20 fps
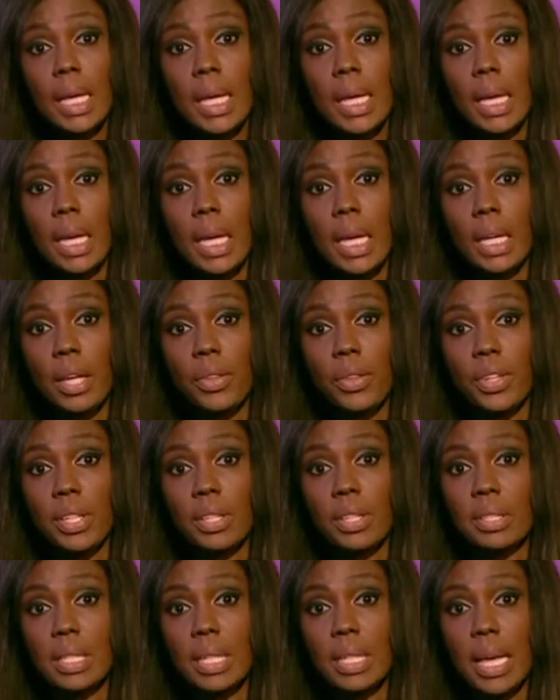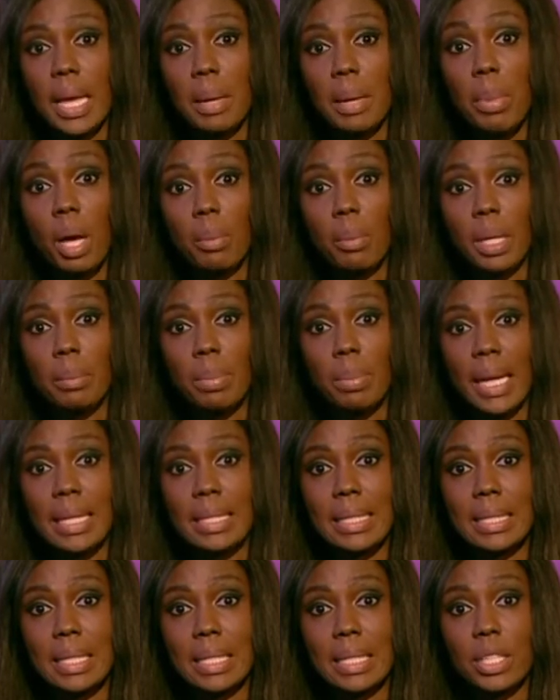In other news today, public
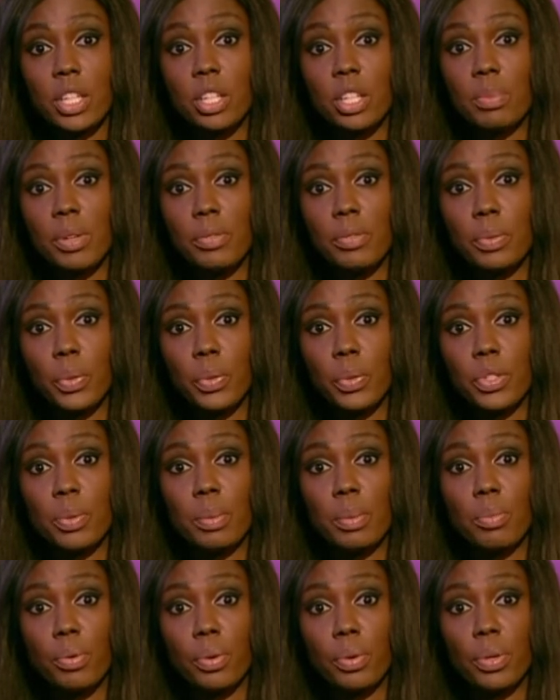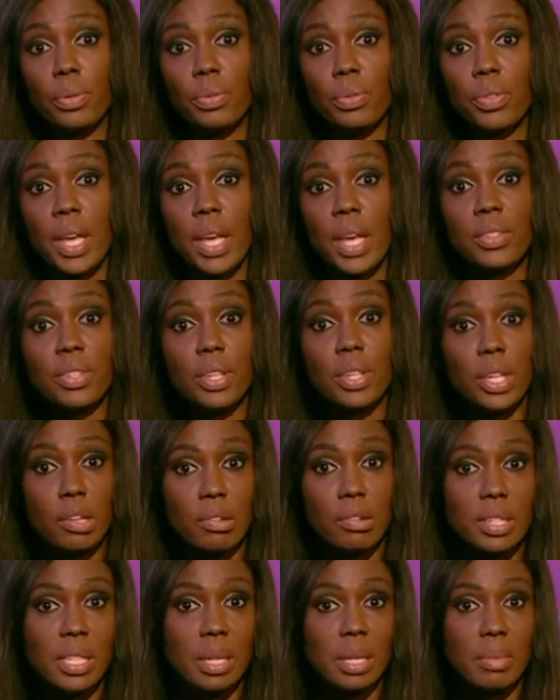places could be forced to improve their
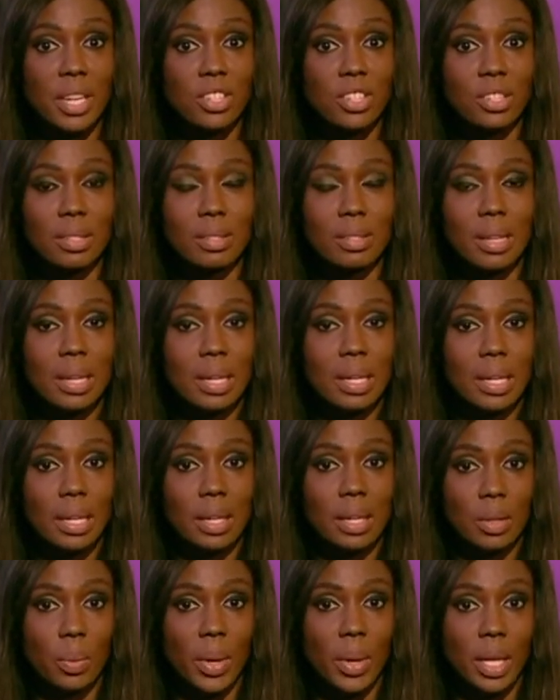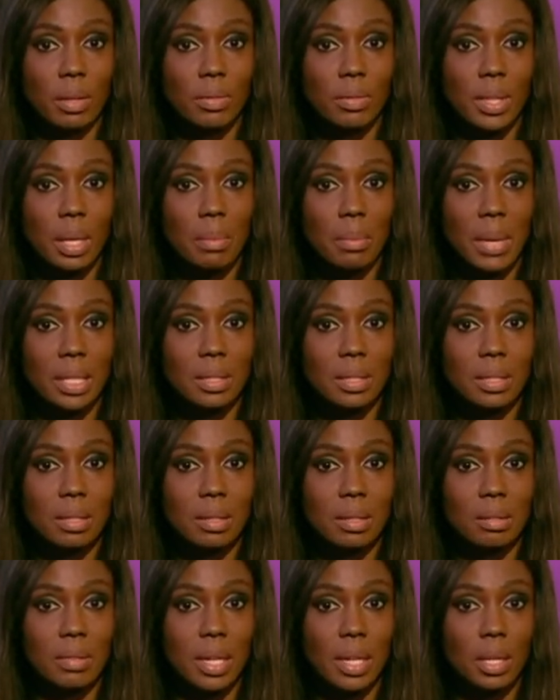security measures in the wake of the Manchester
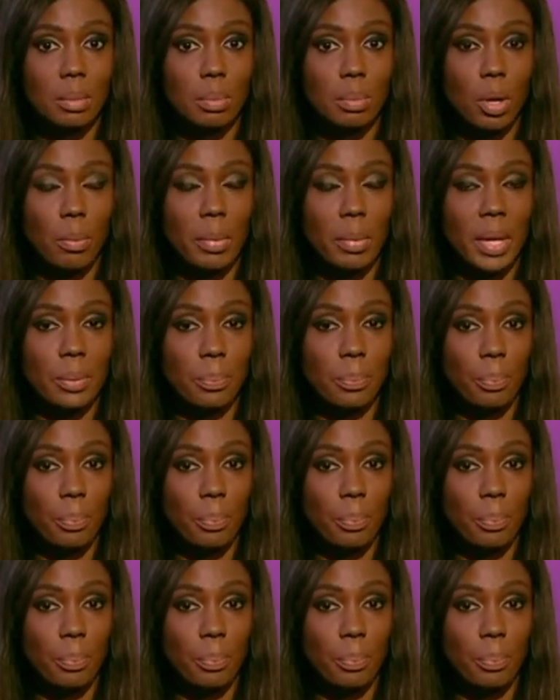Arena bombing.